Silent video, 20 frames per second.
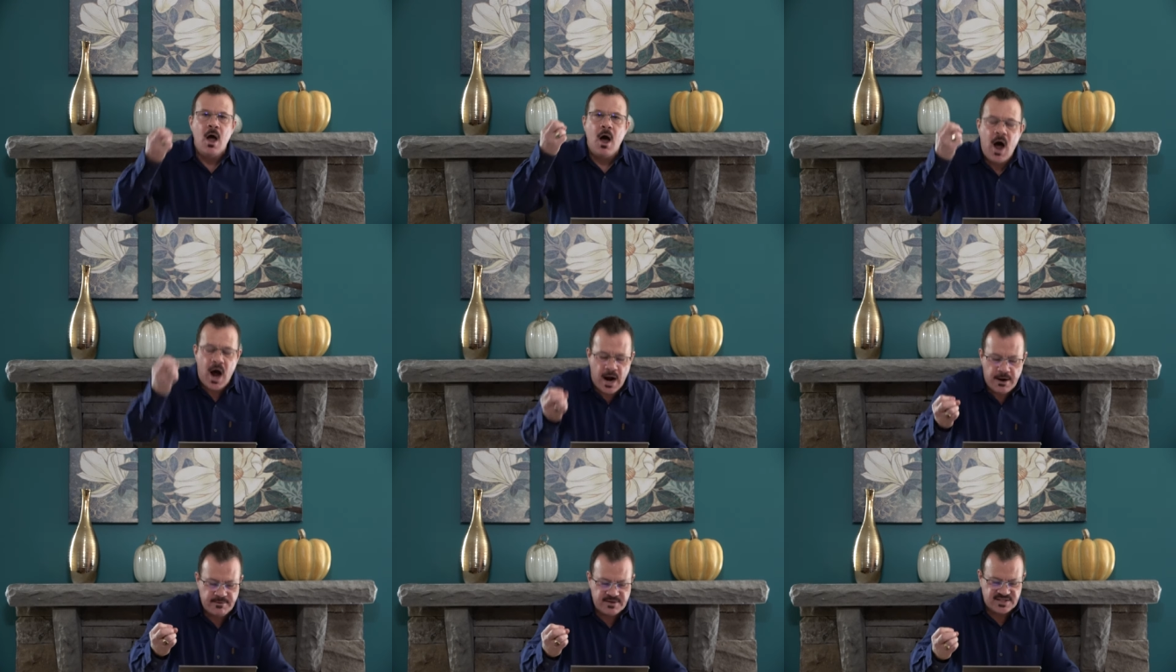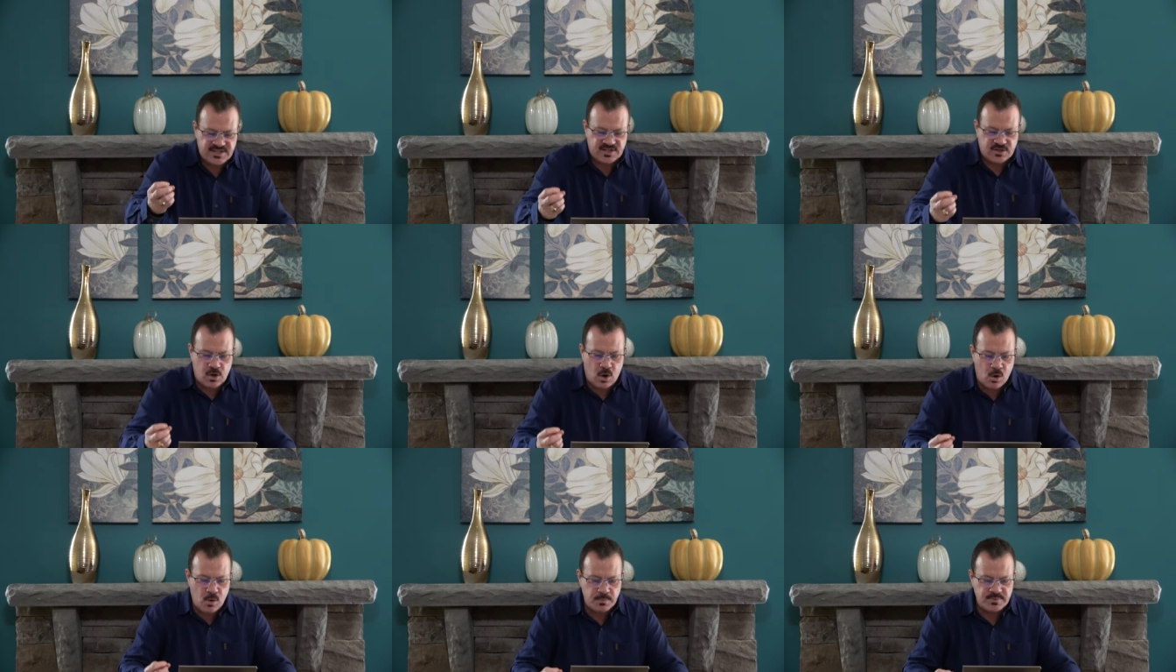
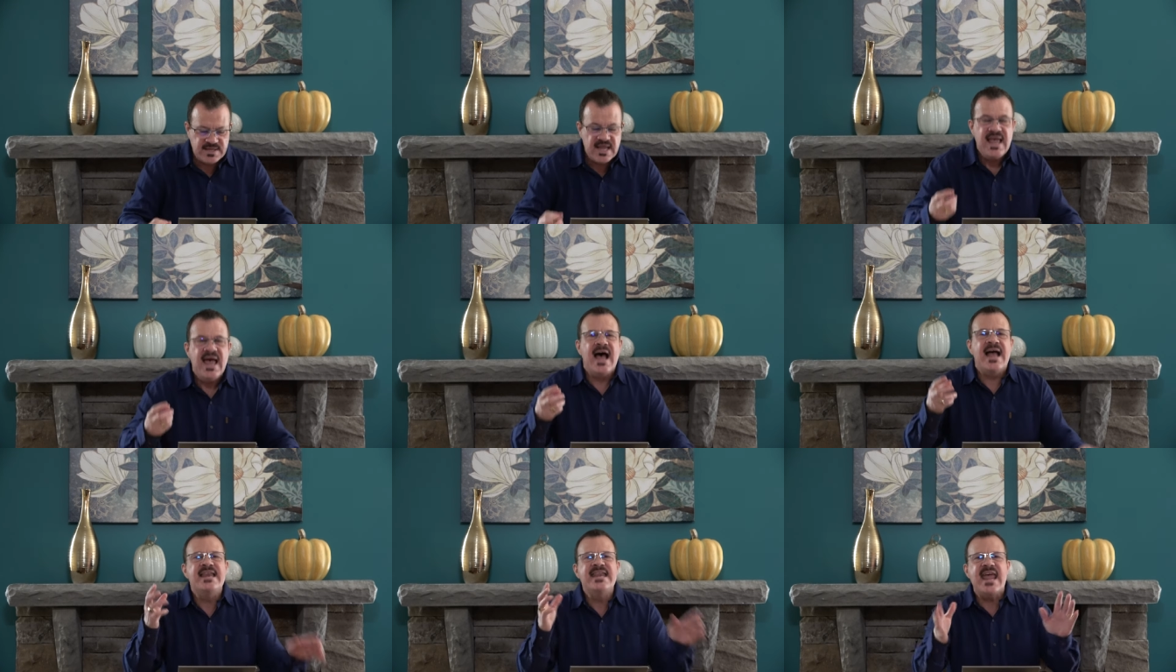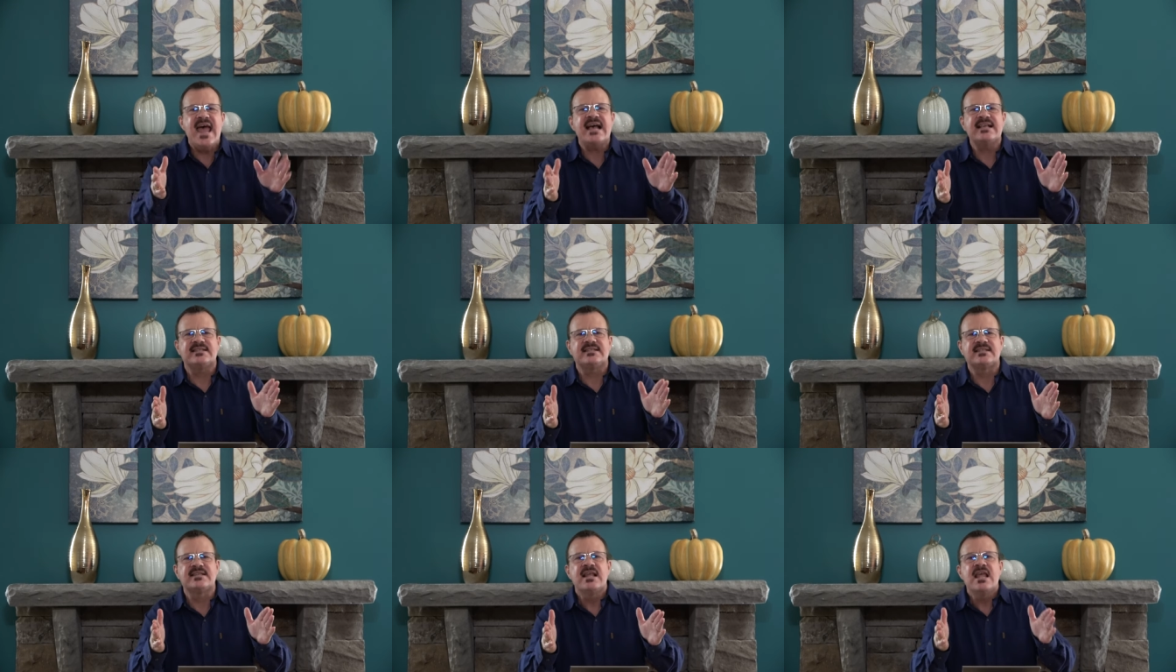horoscopes, and
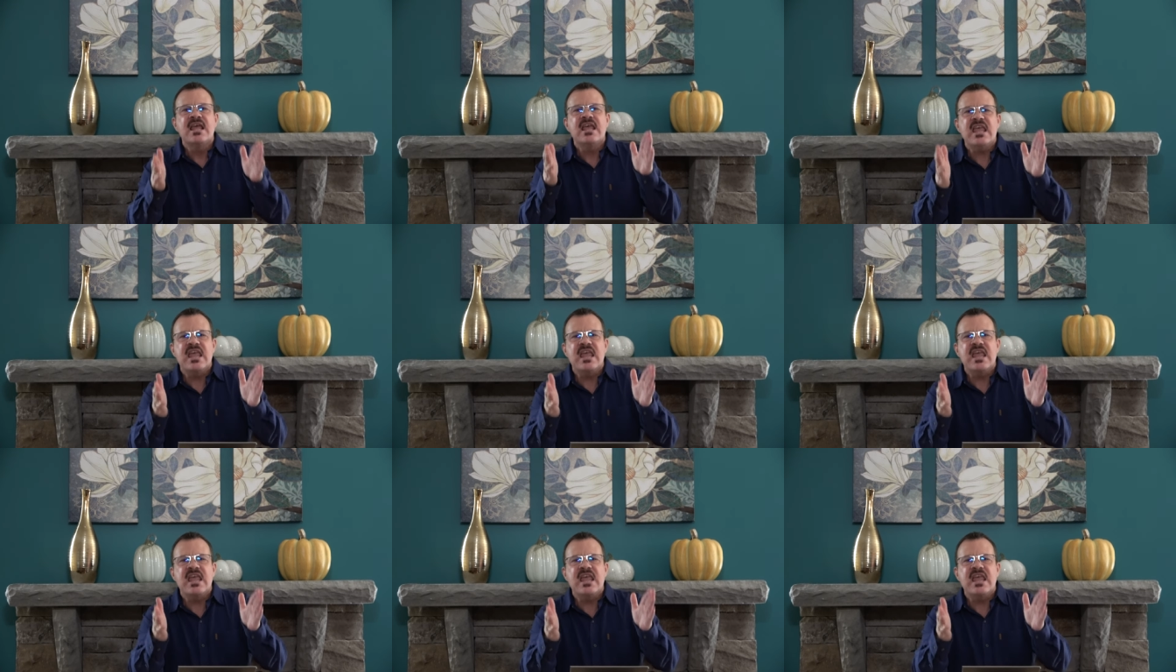yes,